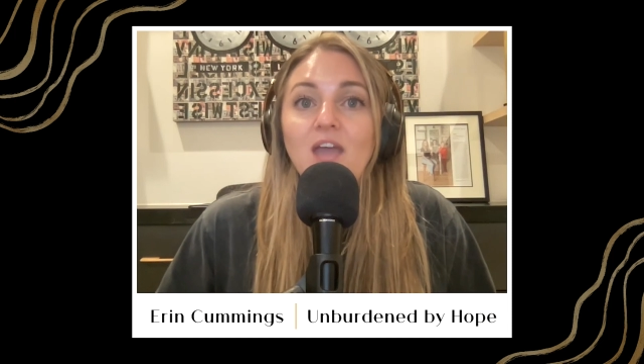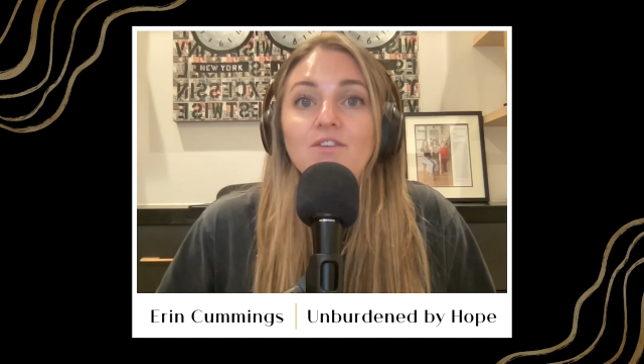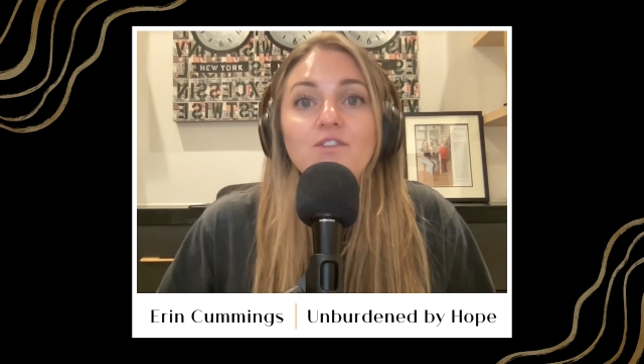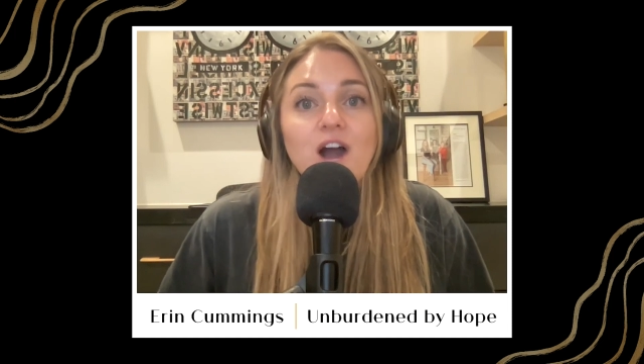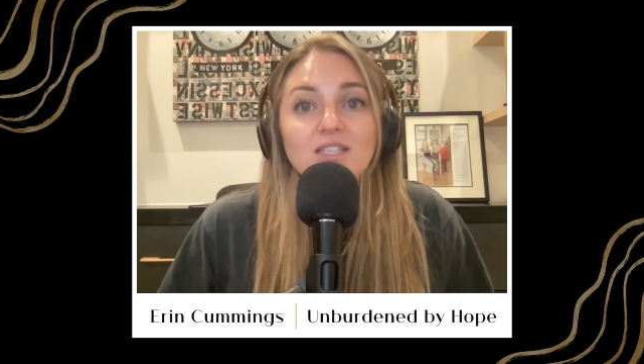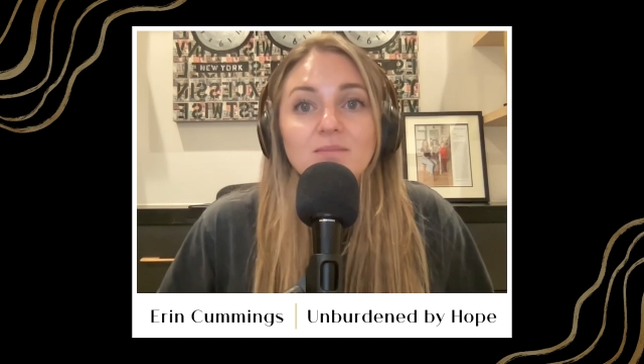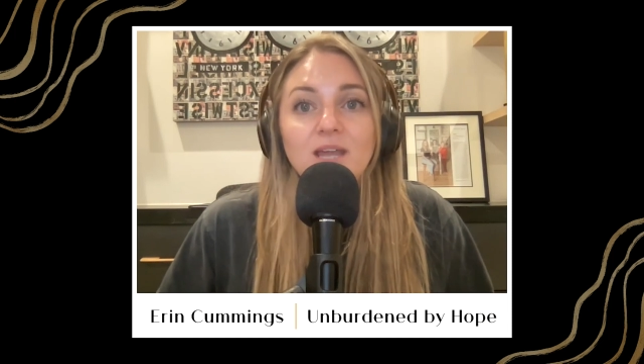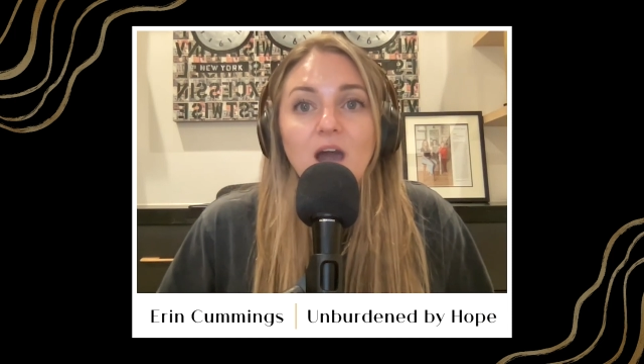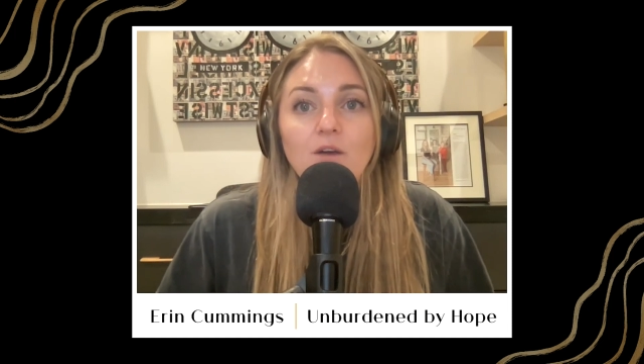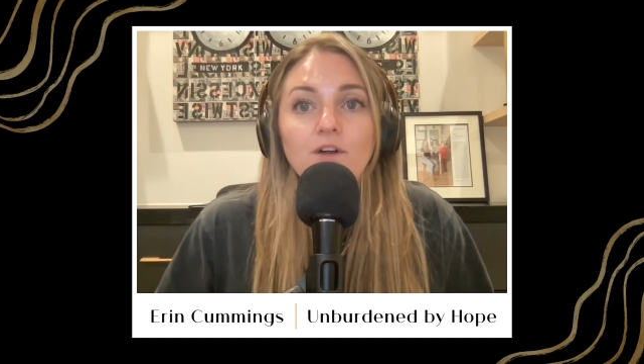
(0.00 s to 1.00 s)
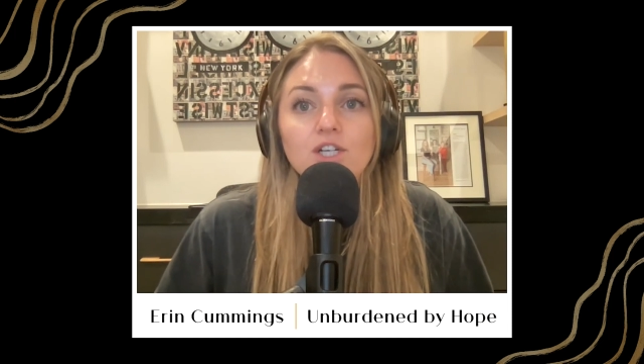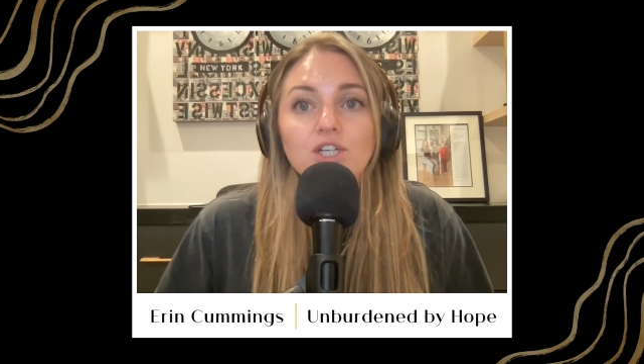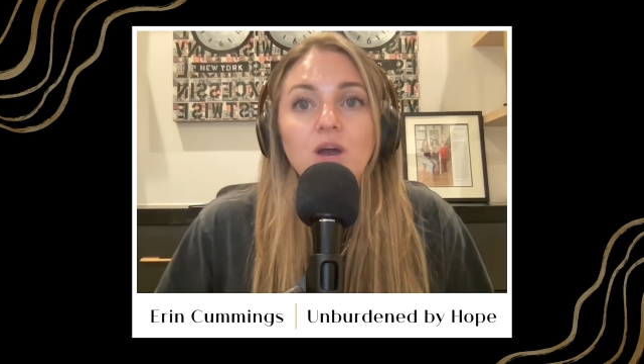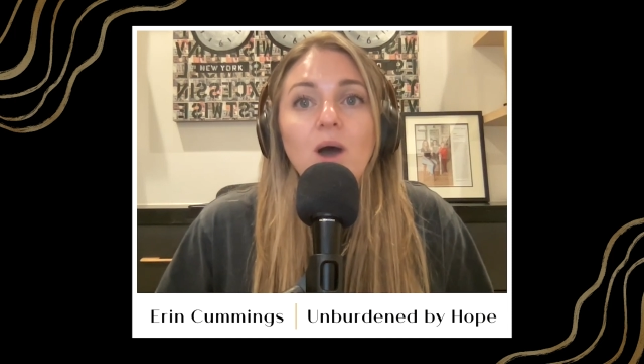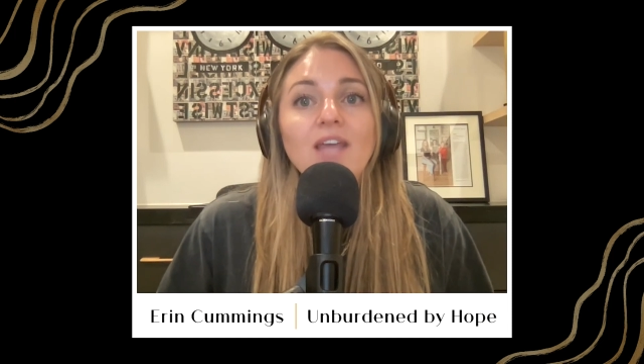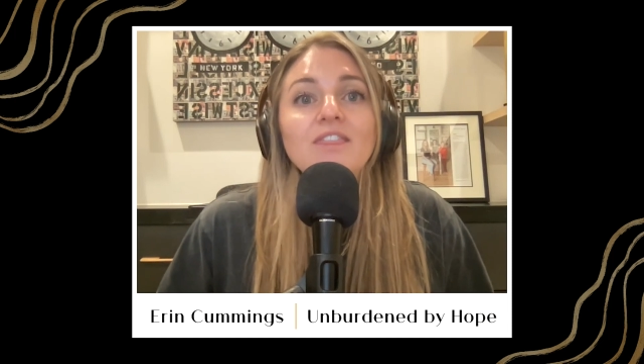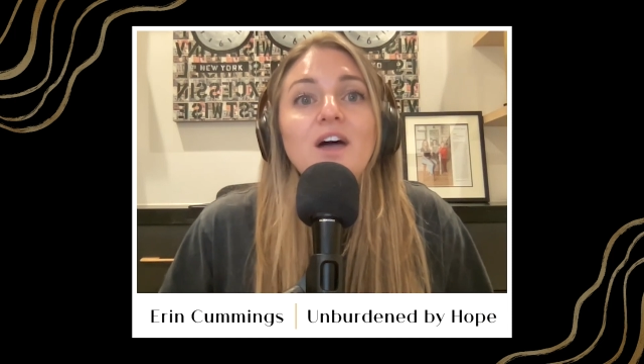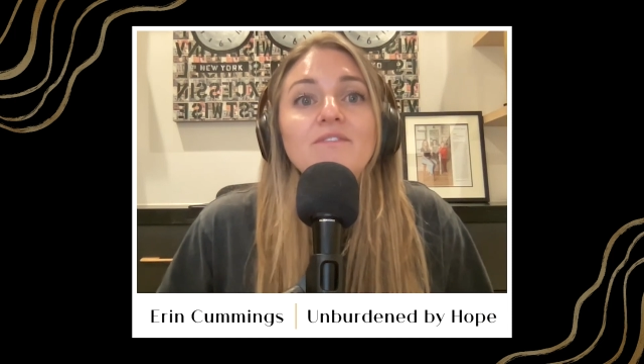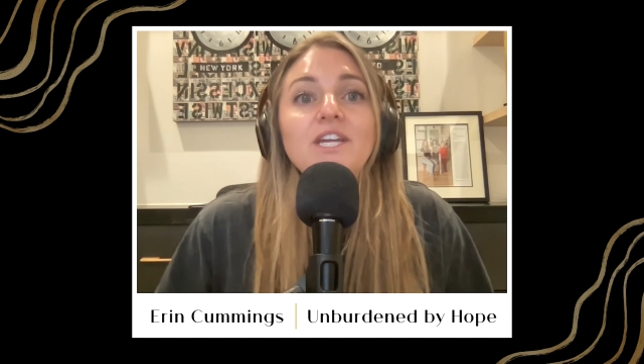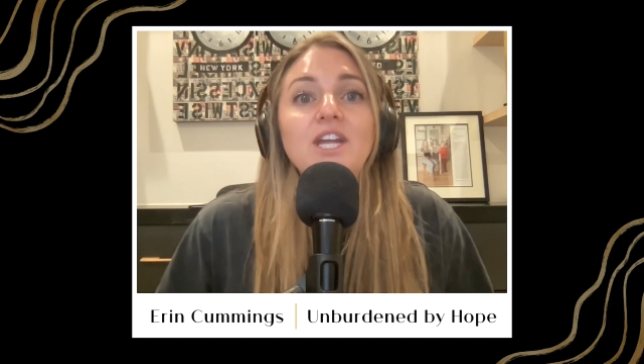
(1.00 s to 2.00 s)
If you've got something out of our show, I'd
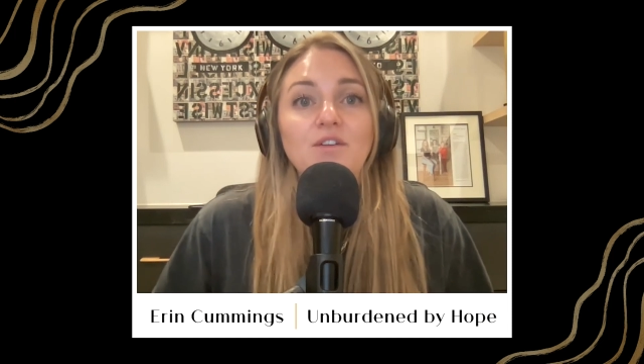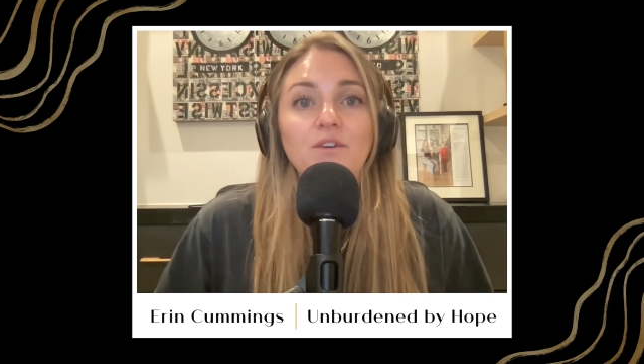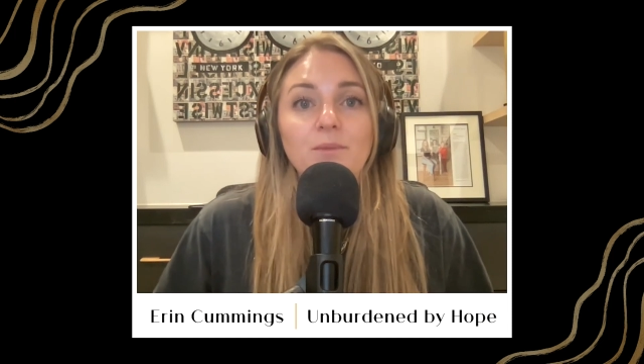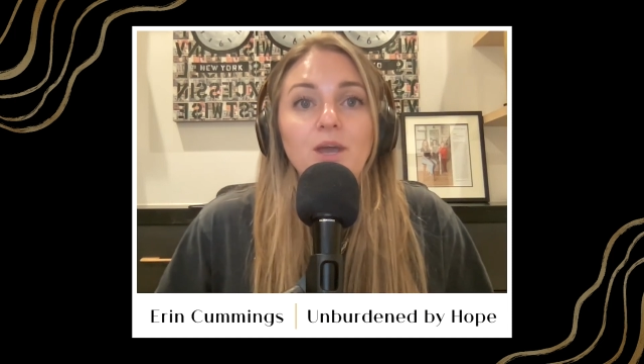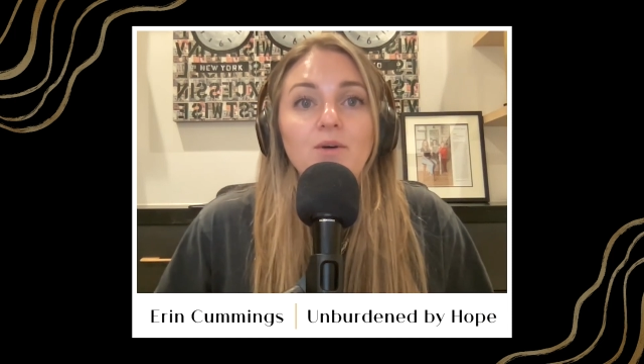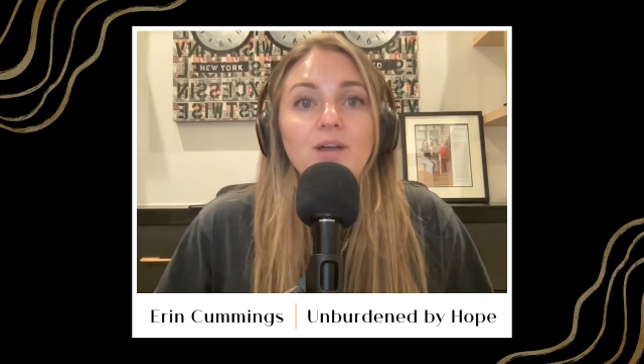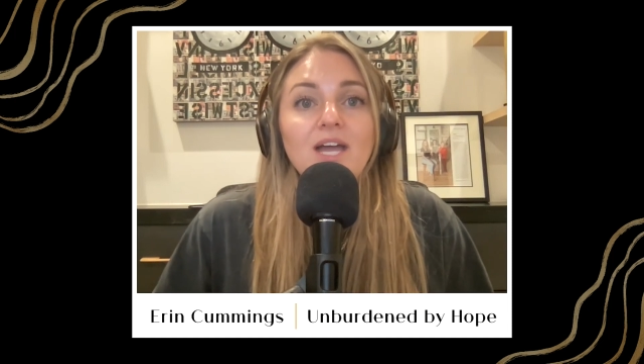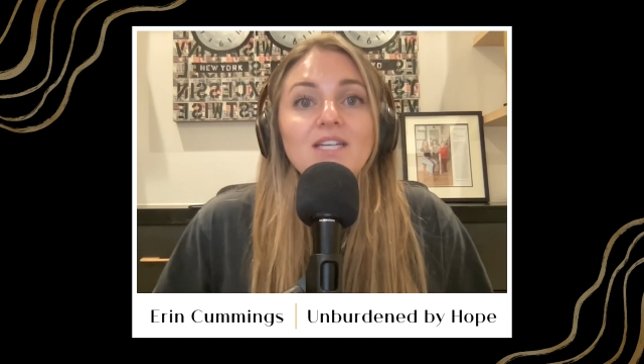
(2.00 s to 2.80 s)
love to hear from you.